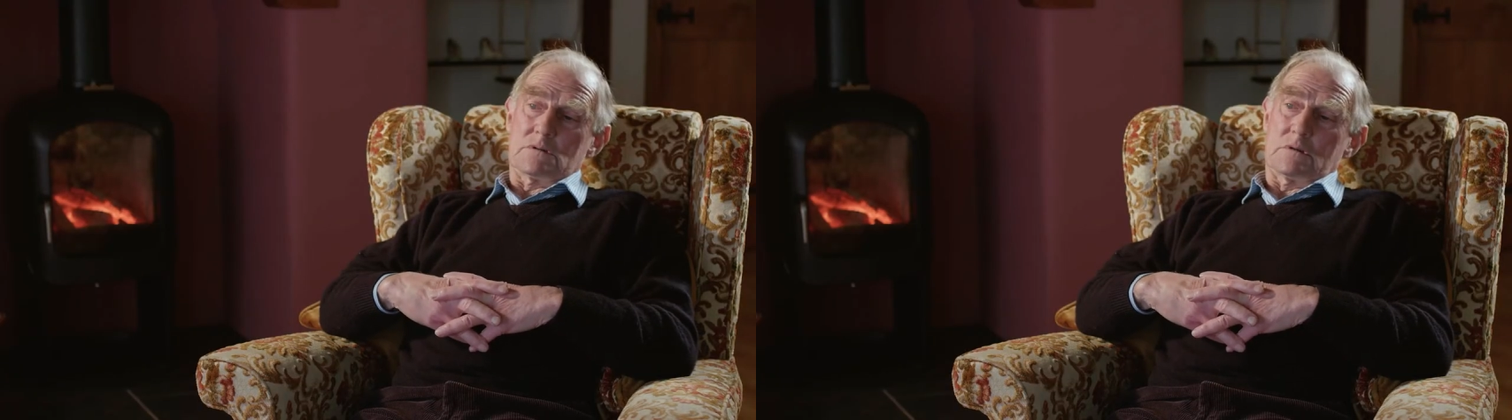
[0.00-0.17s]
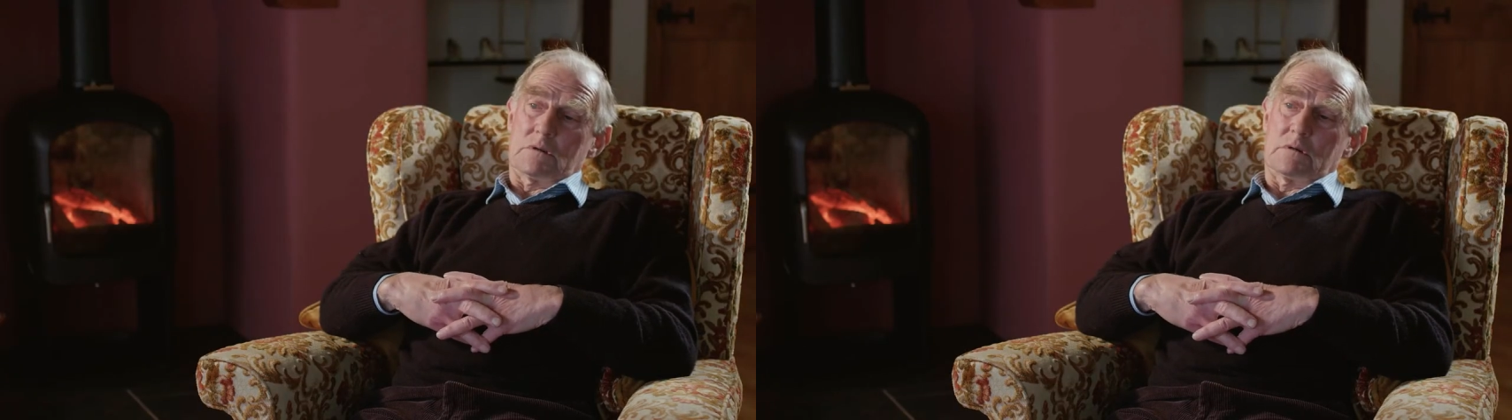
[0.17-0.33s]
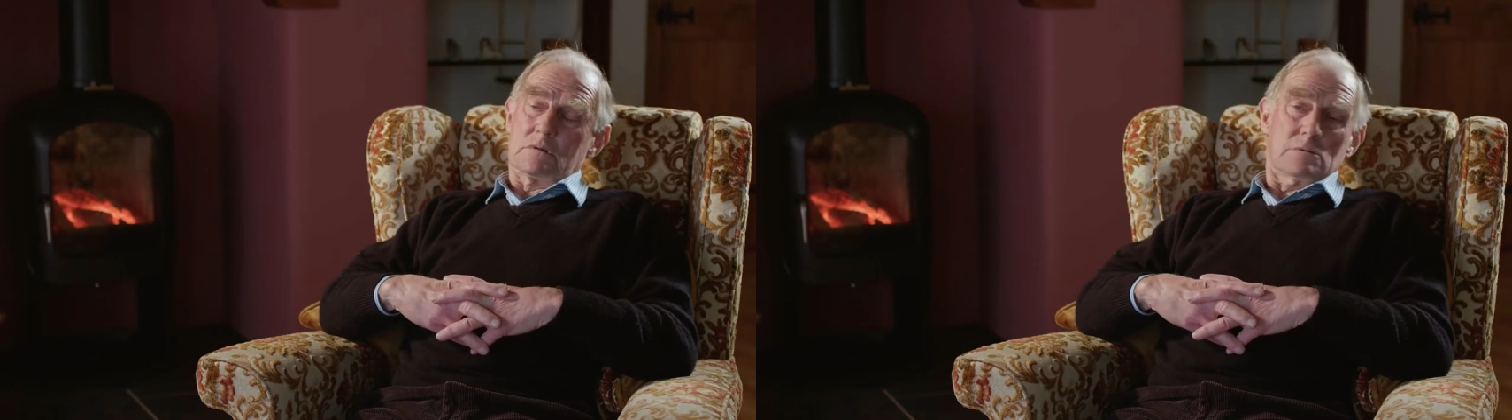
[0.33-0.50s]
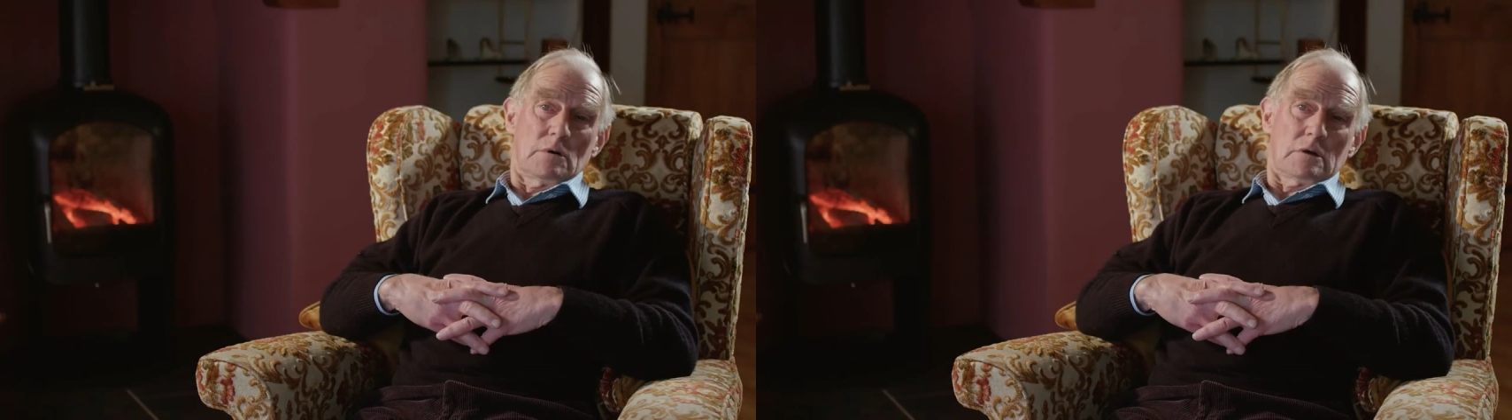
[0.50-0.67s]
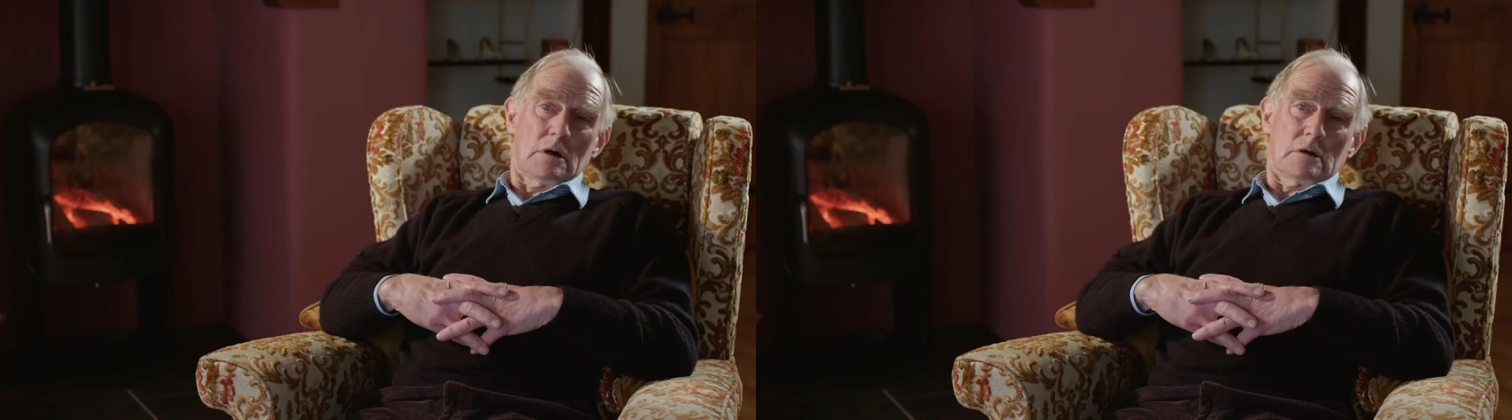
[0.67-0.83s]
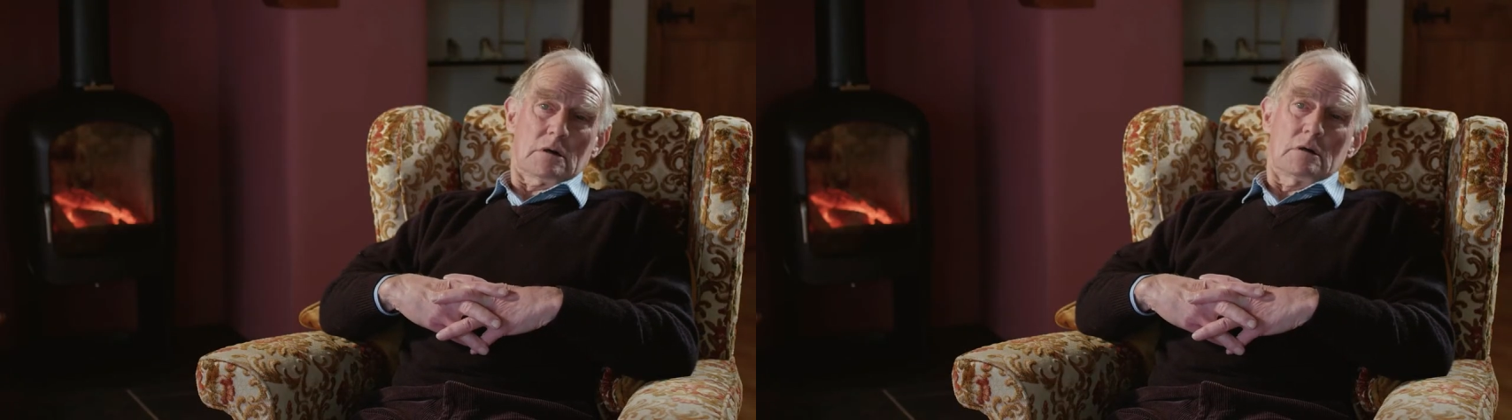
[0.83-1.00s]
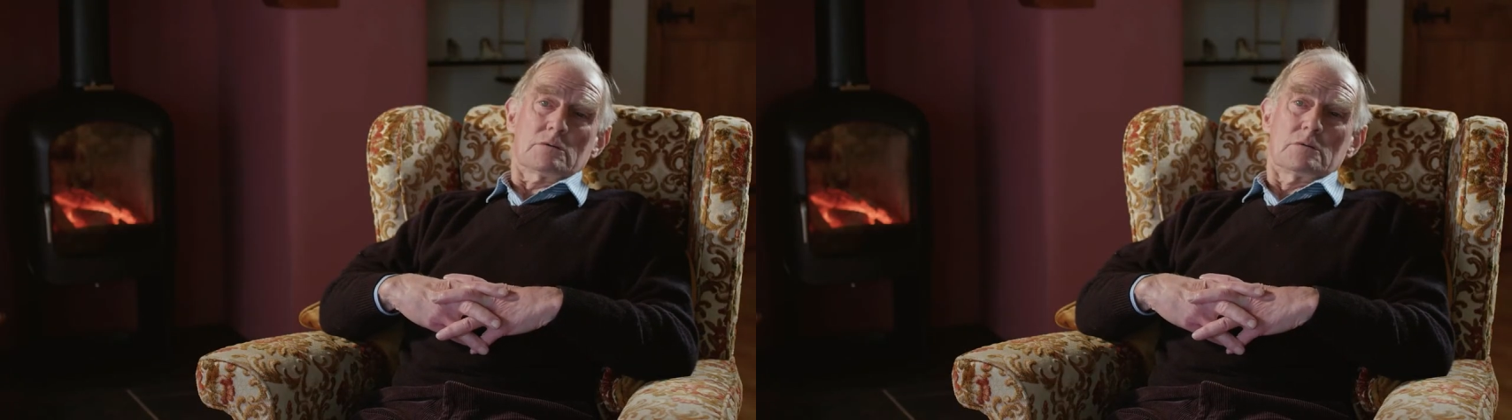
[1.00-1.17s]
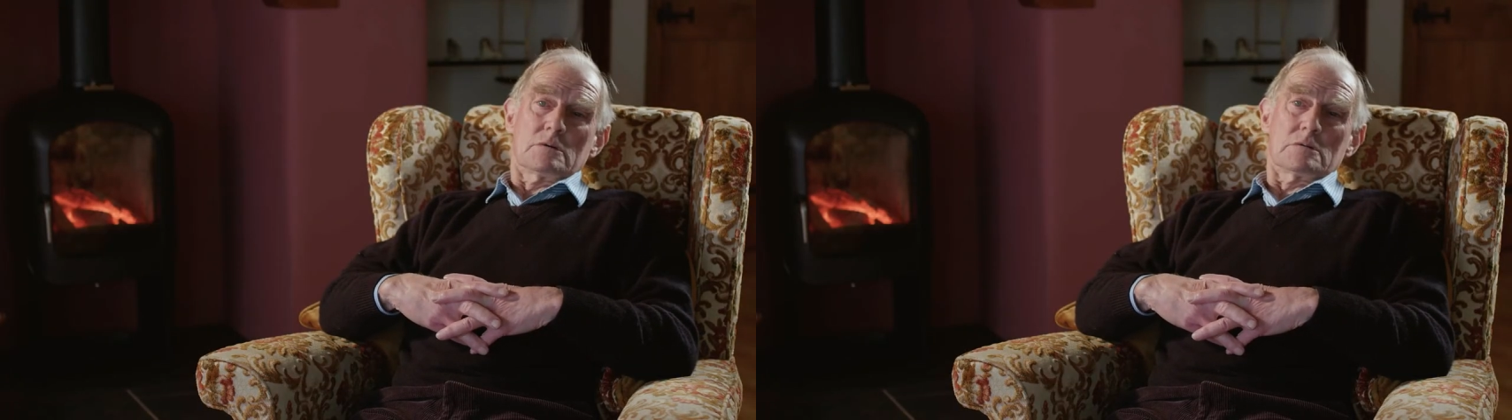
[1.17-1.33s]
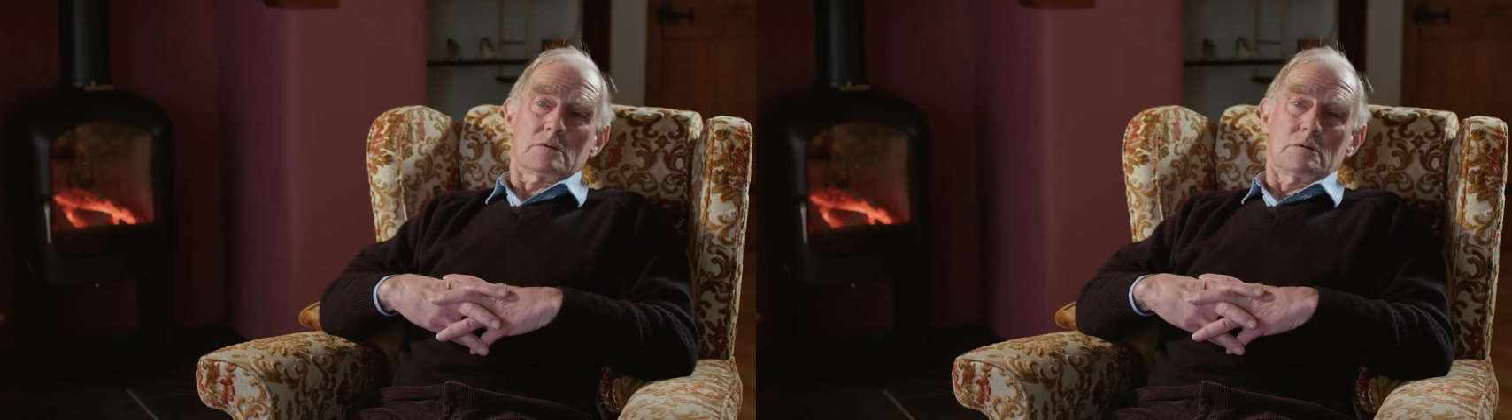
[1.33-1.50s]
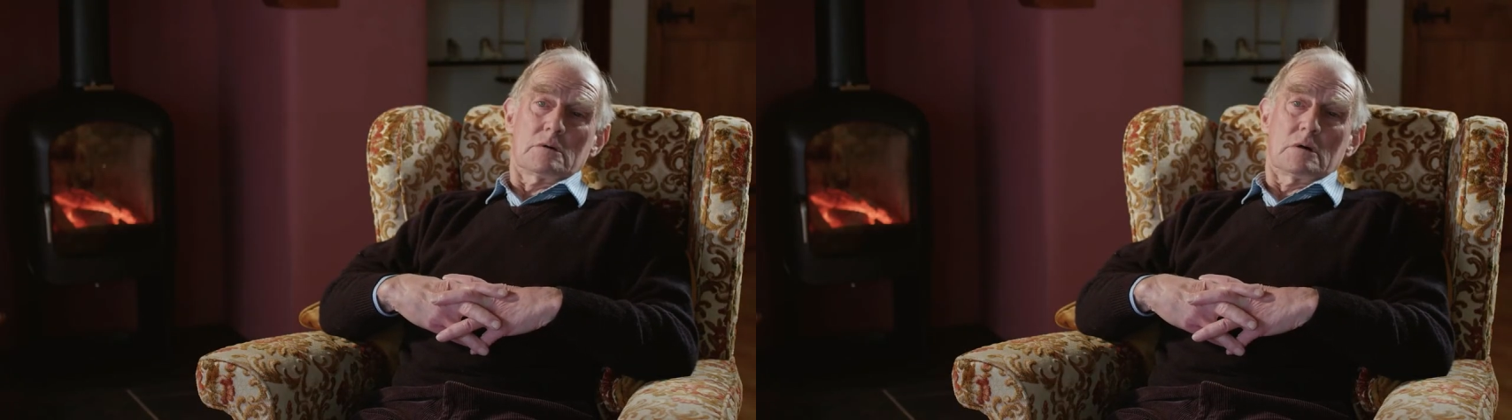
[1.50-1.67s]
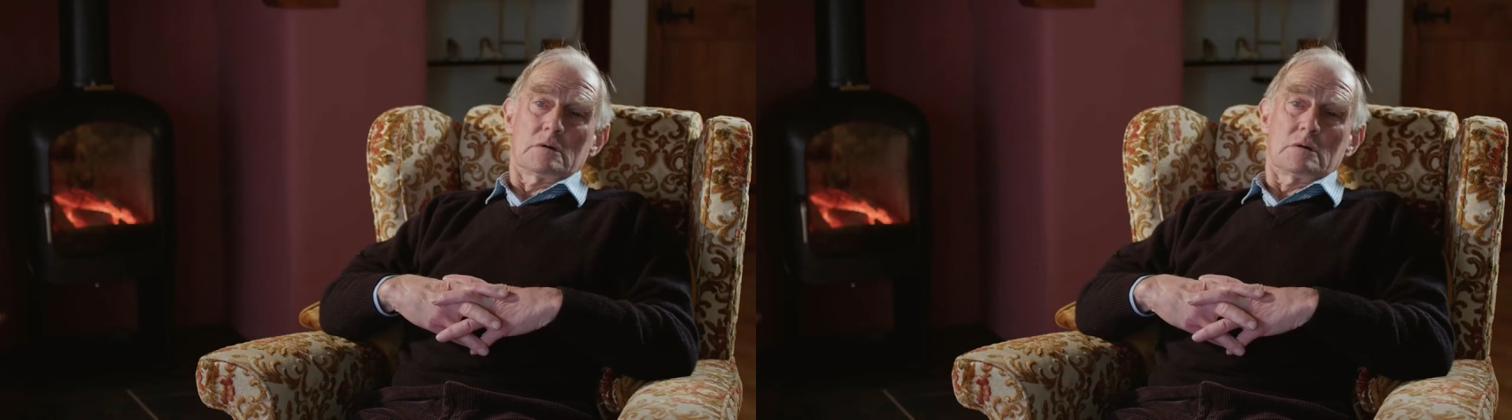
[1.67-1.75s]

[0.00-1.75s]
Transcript: visited 28 countries in 2